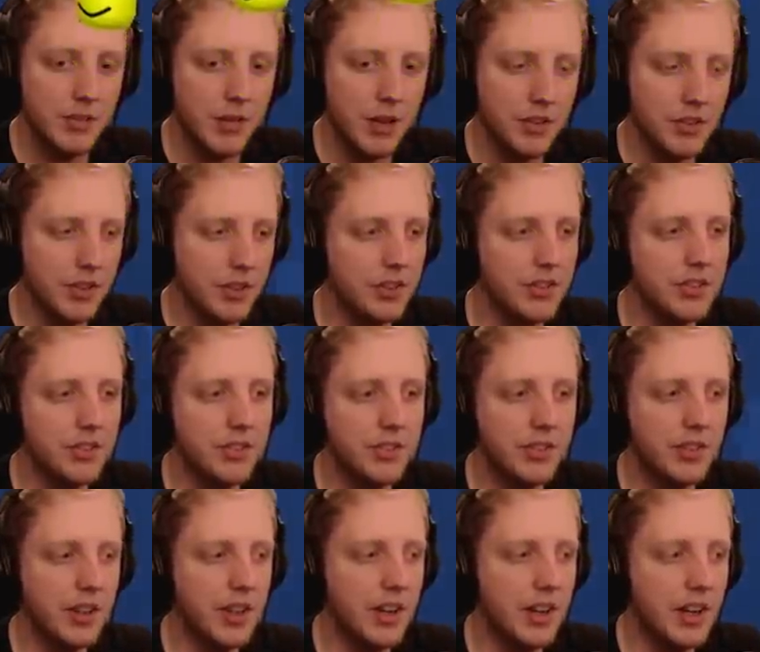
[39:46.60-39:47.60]

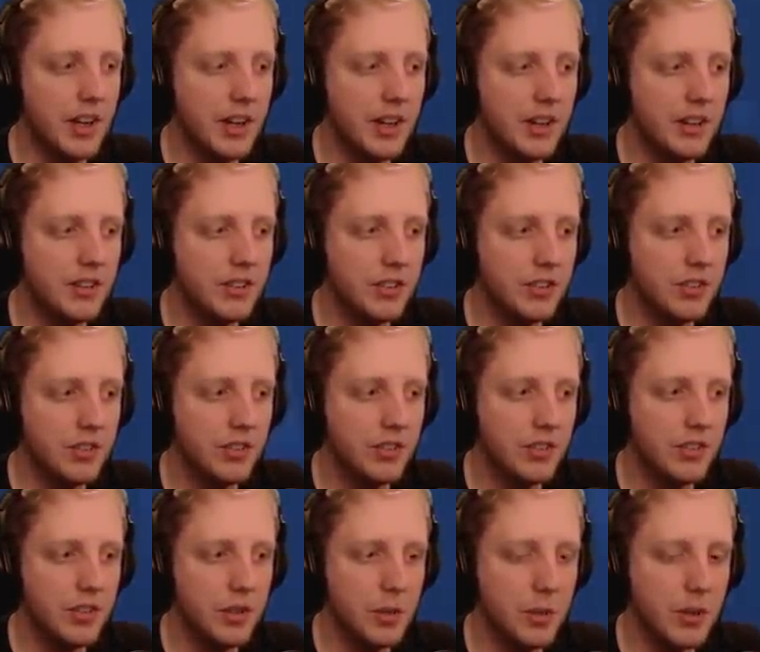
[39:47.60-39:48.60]
Fossils, uh, just
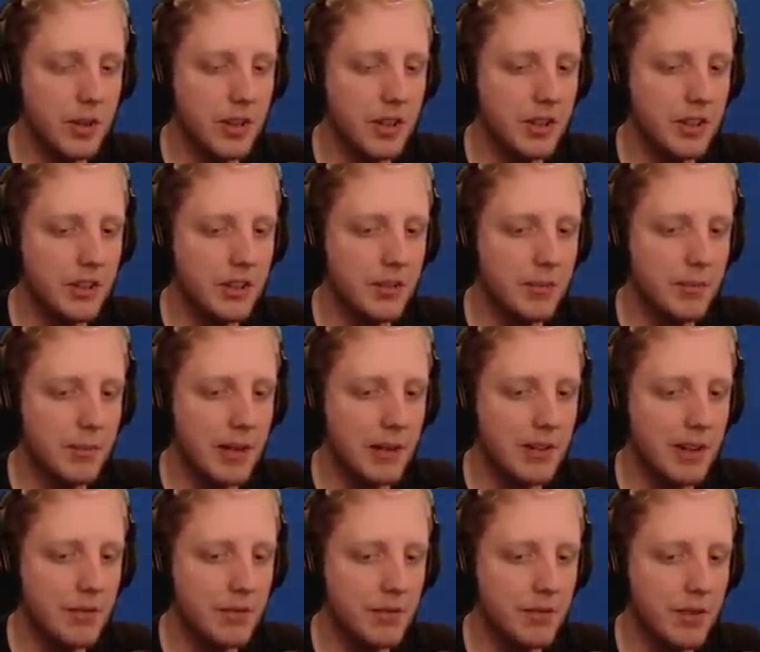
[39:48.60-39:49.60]
Google it.
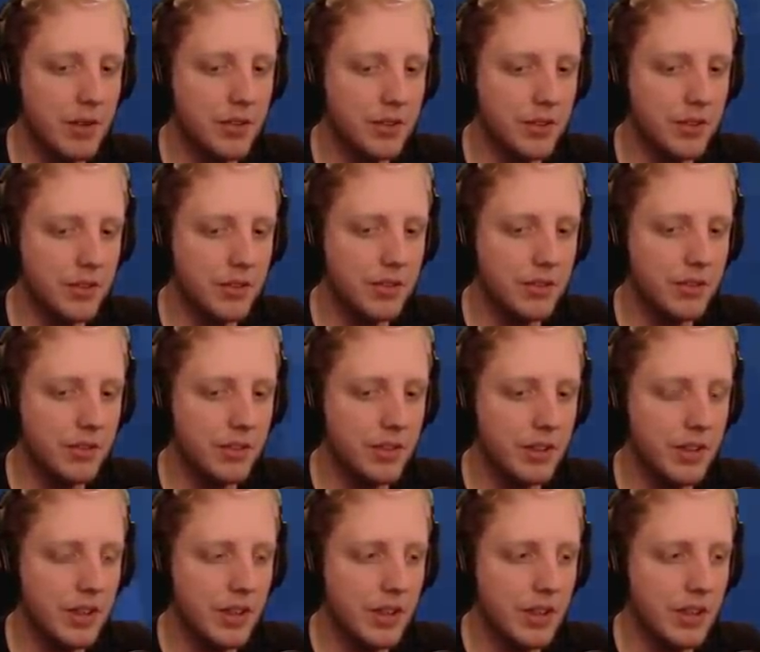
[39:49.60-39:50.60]
Minecraft fossils.
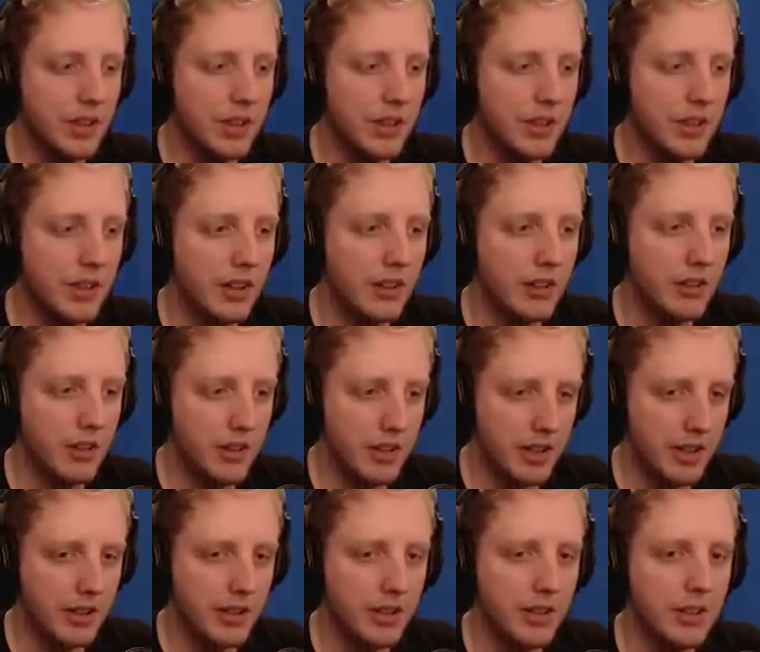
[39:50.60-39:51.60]
They're a
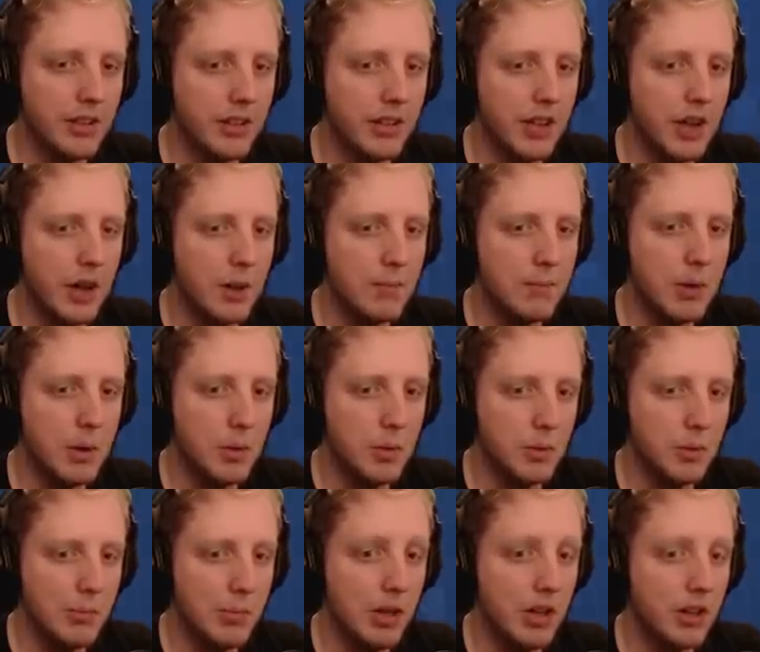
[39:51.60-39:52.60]
thing. They are
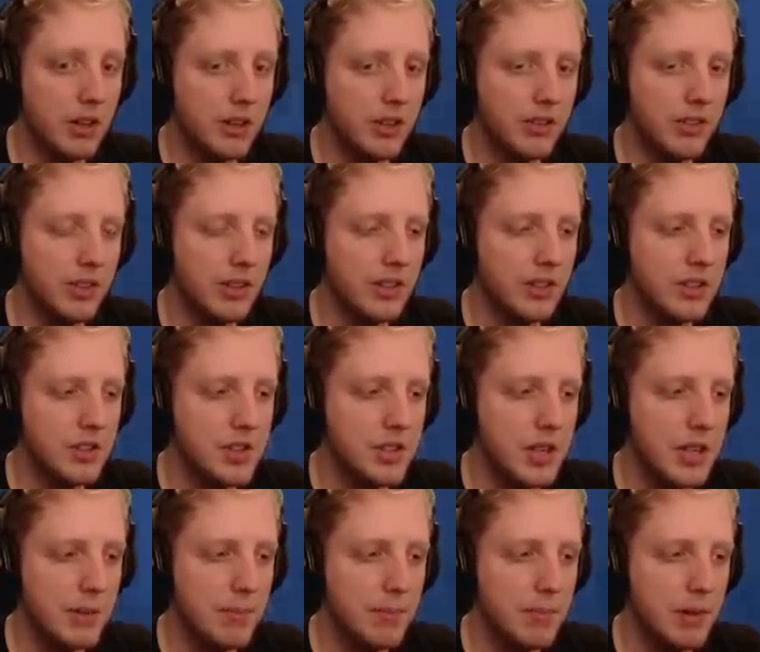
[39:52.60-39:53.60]
bone blocks in the
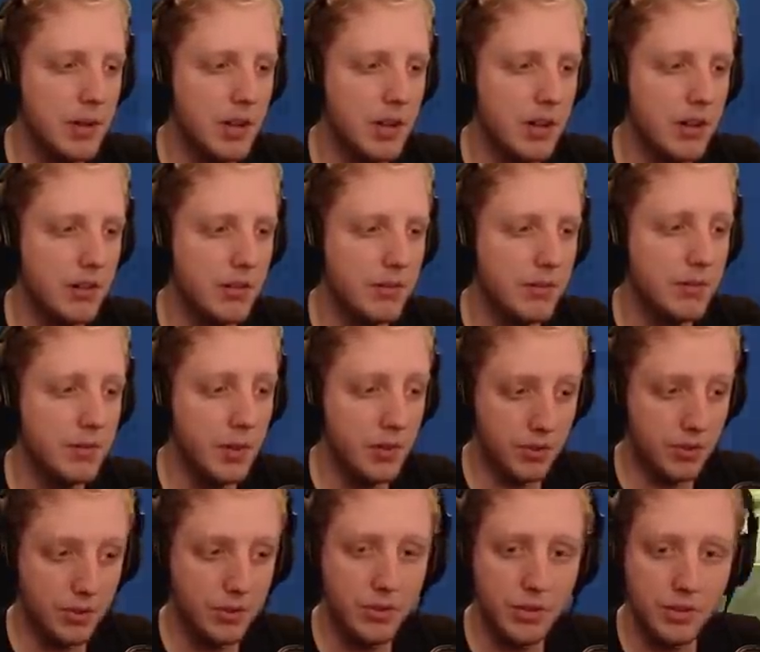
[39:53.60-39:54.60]
shape of
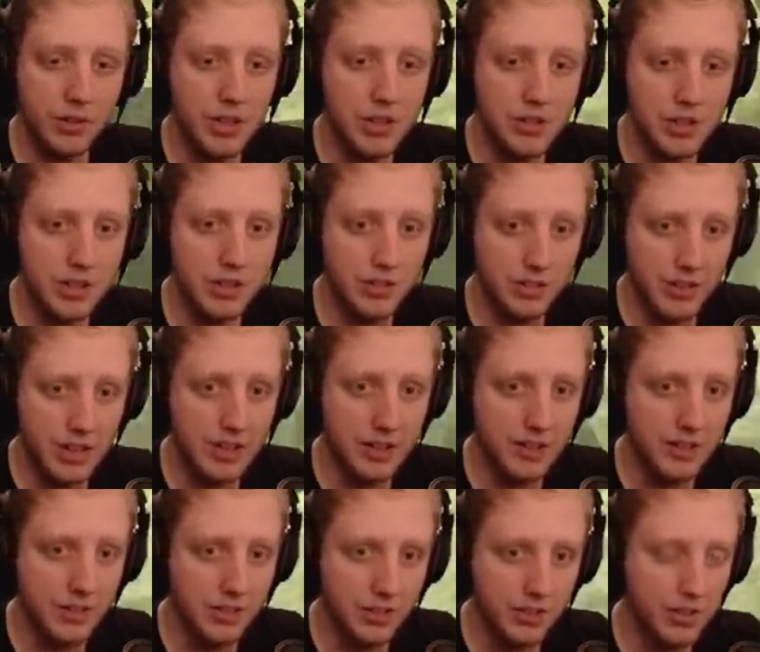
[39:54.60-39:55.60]
fossils, essentially
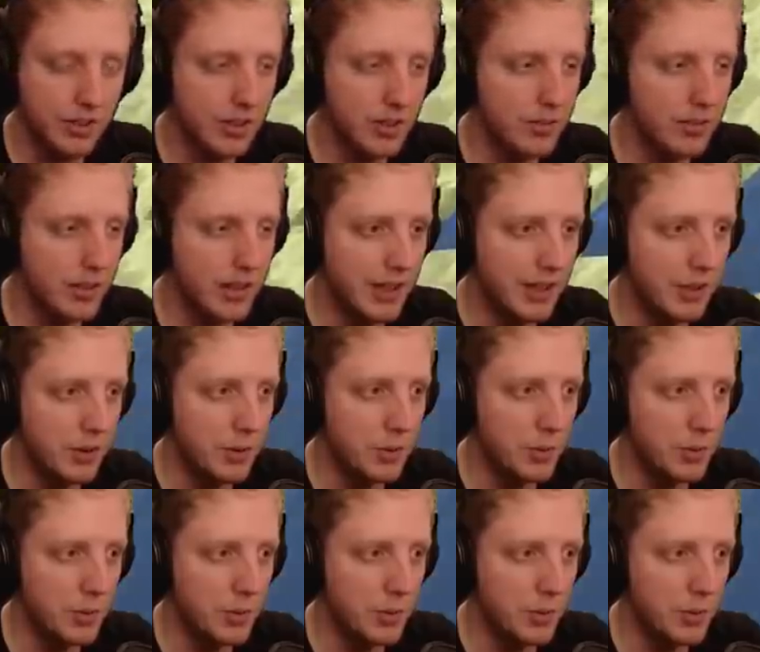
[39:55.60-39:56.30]
skeletons of like